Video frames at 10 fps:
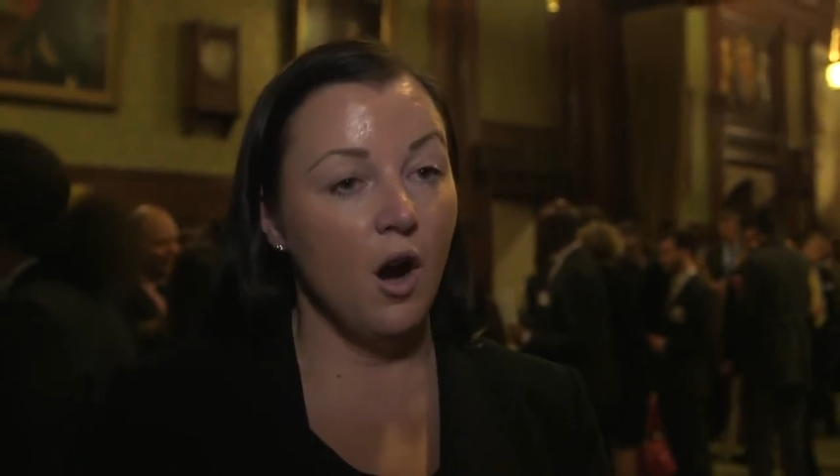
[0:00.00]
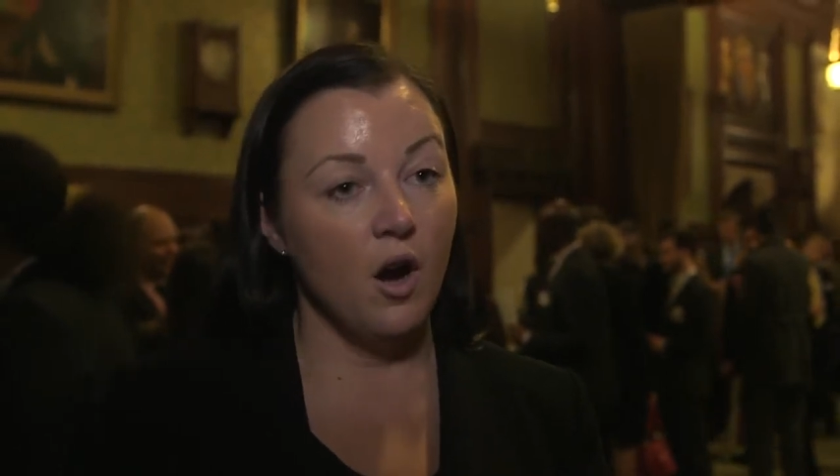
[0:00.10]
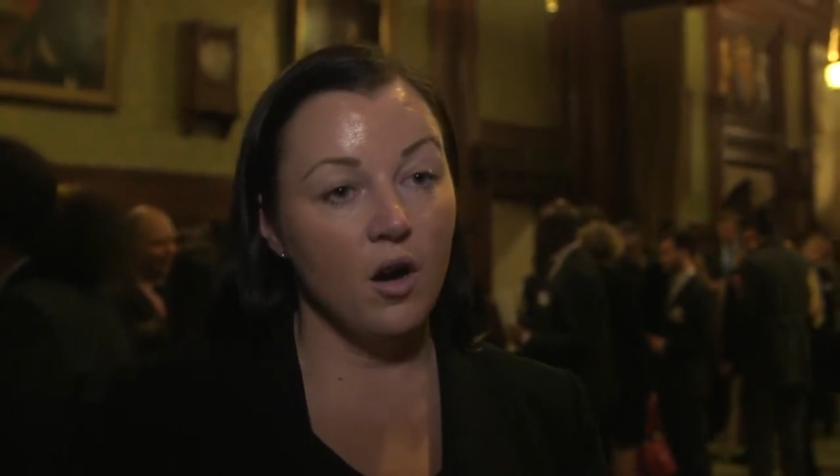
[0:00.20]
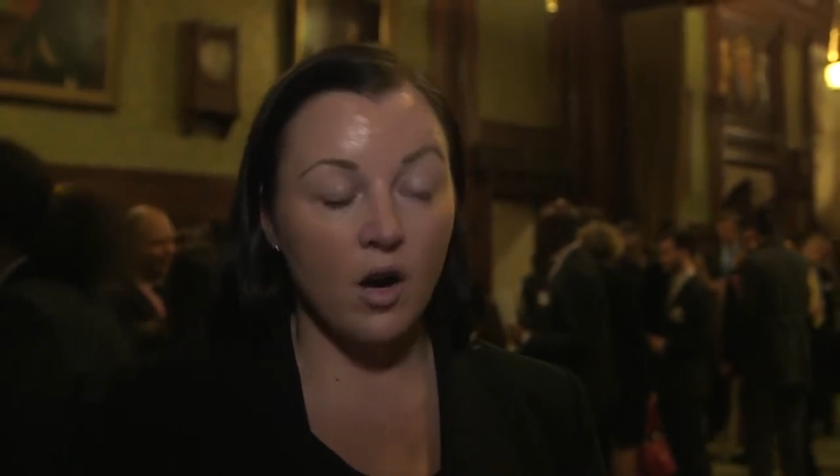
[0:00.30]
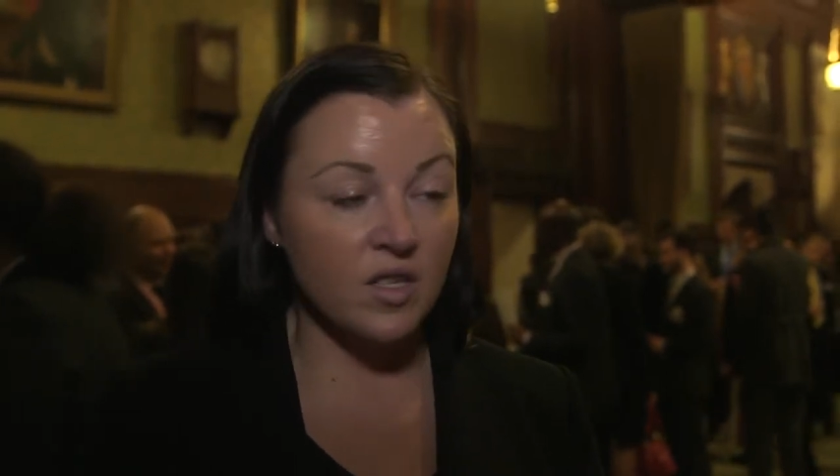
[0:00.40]

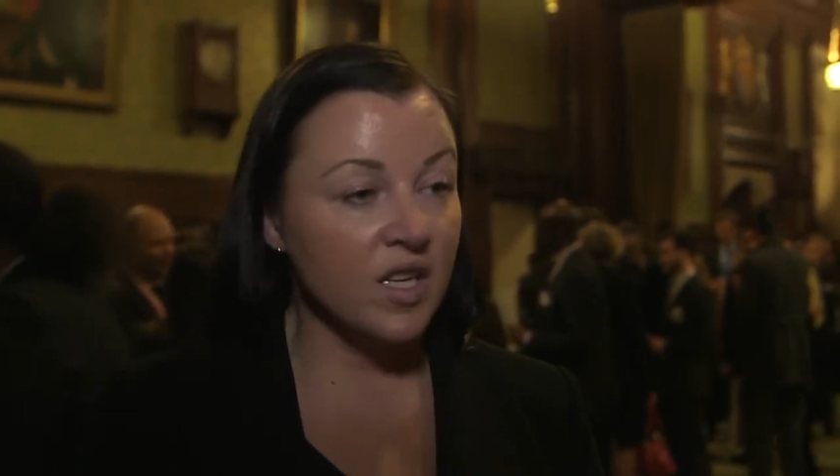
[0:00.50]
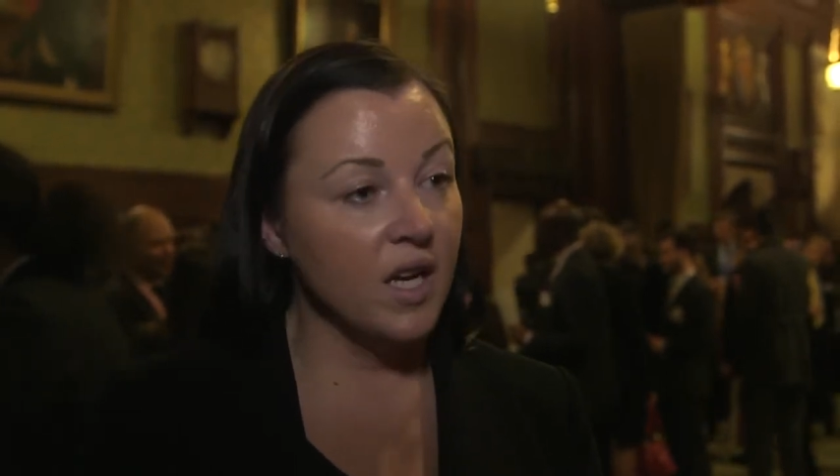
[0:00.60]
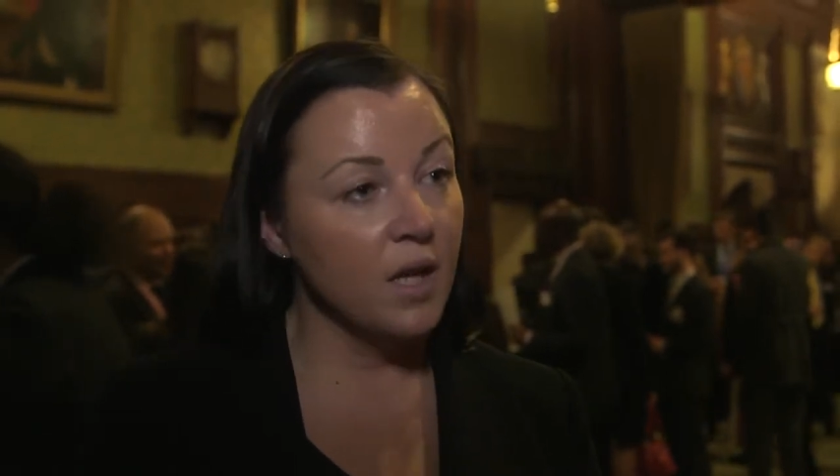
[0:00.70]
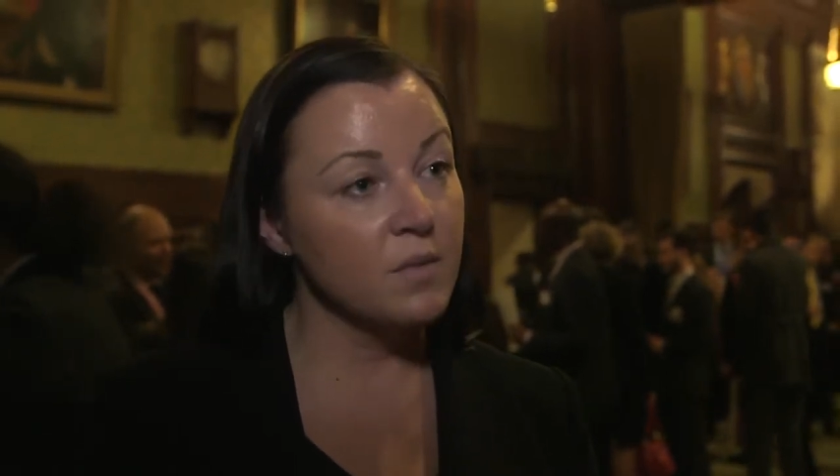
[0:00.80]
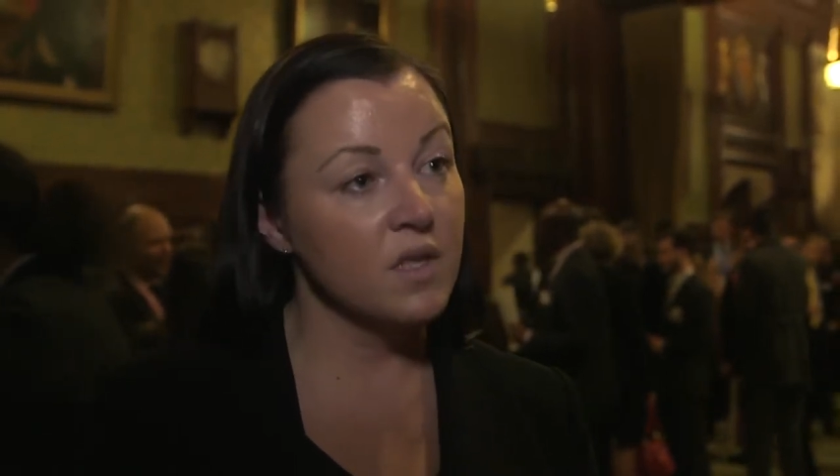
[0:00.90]
our
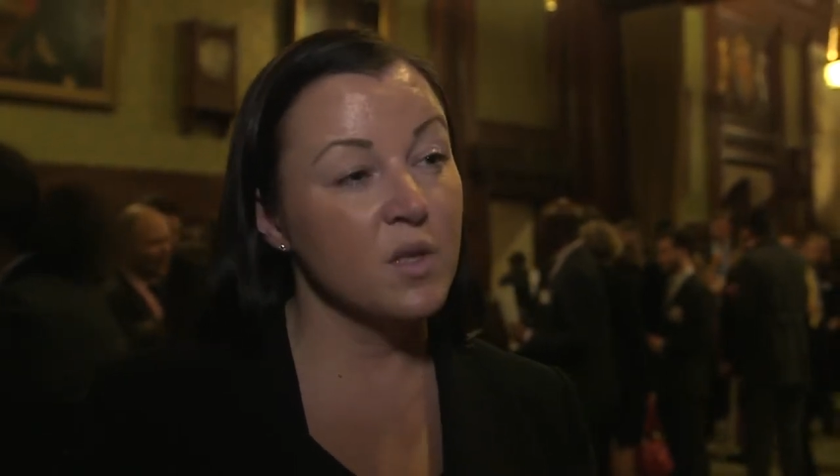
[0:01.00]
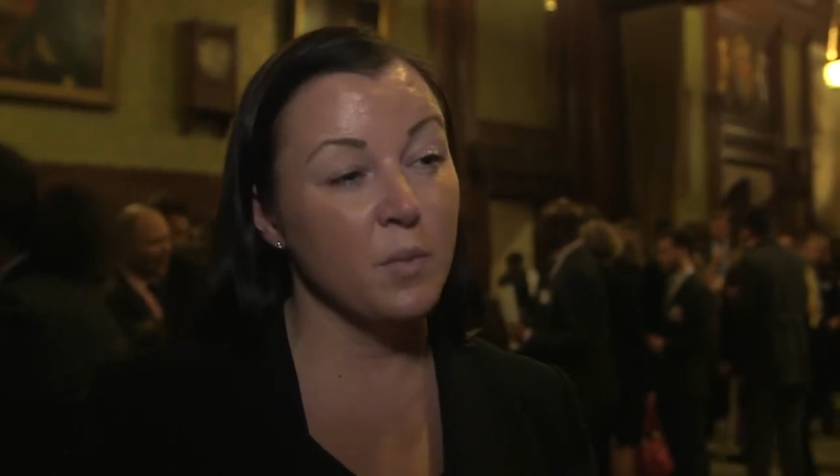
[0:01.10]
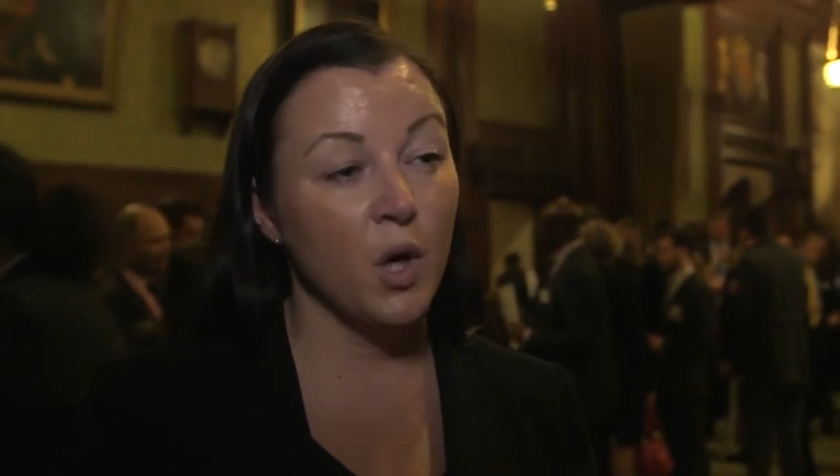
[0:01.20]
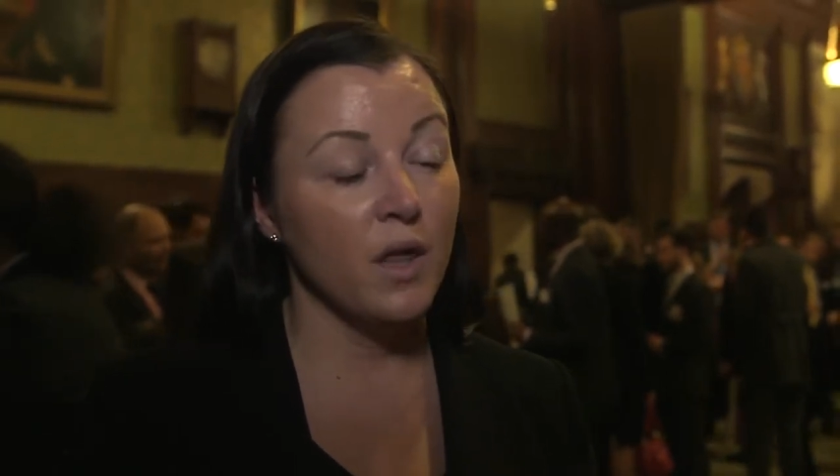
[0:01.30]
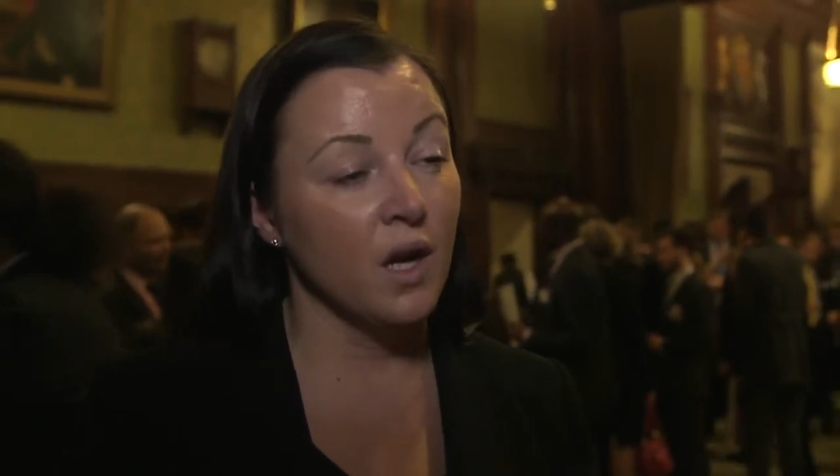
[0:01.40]
teams and
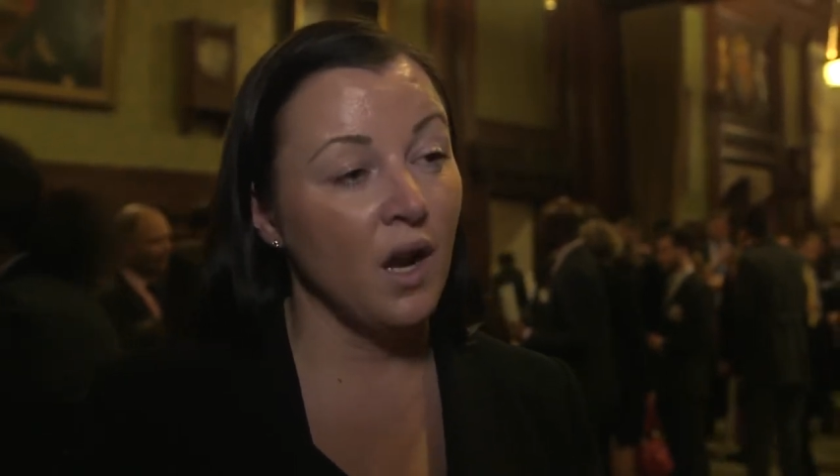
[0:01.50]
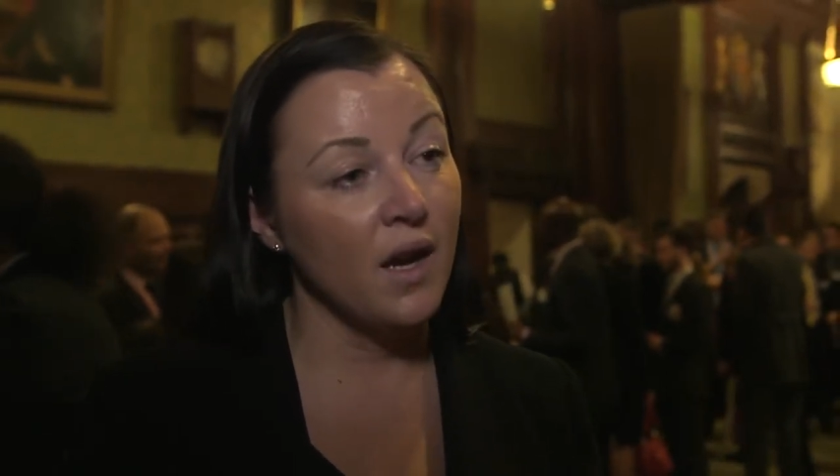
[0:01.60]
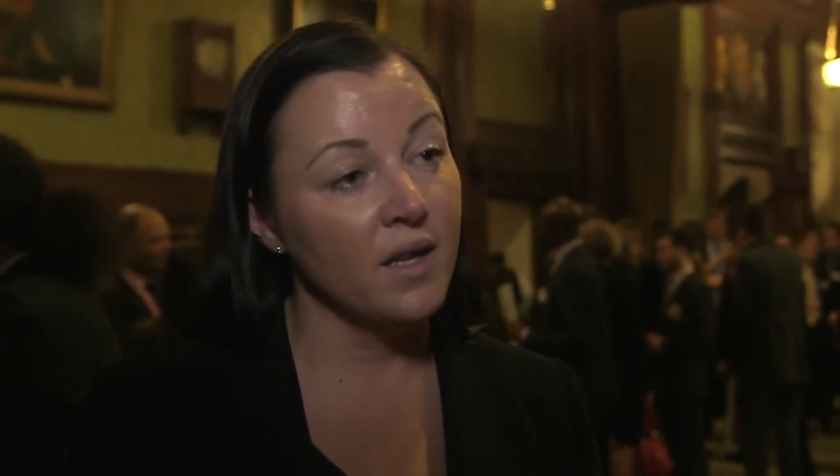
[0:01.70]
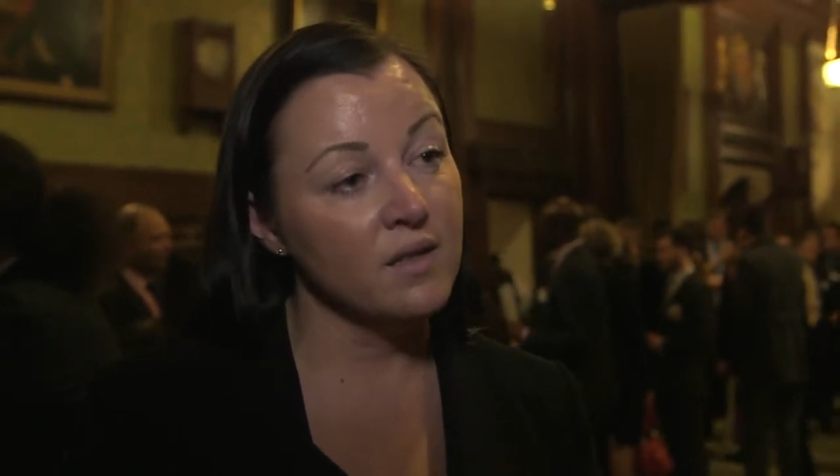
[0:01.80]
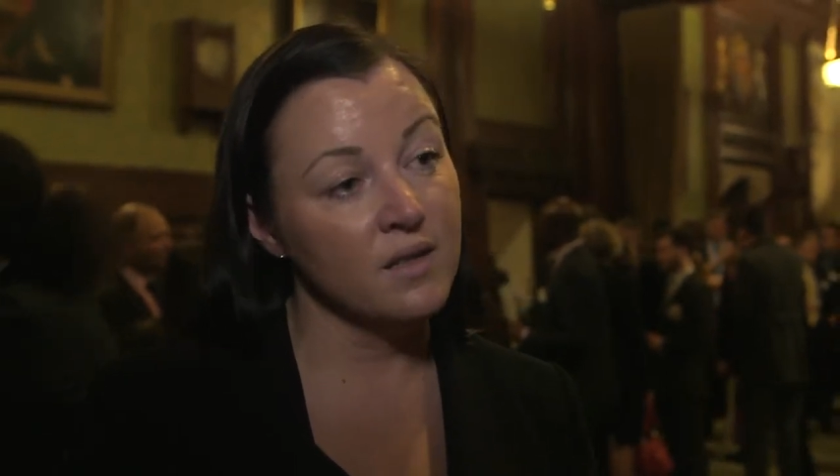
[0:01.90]
supporting the
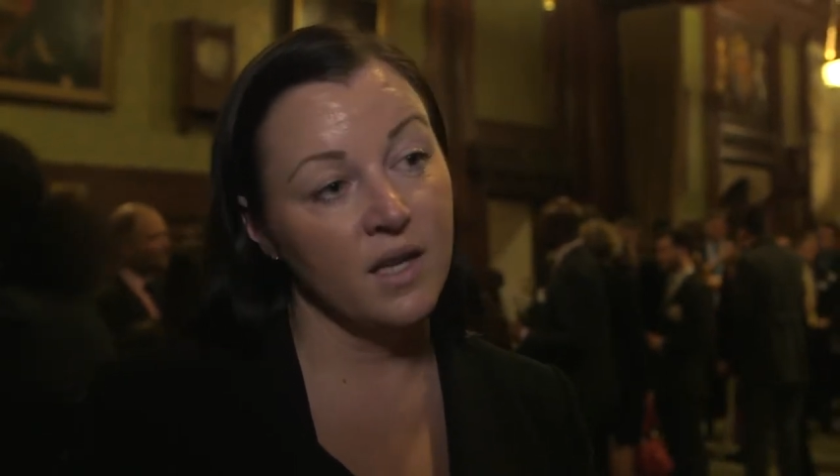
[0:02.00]
clients'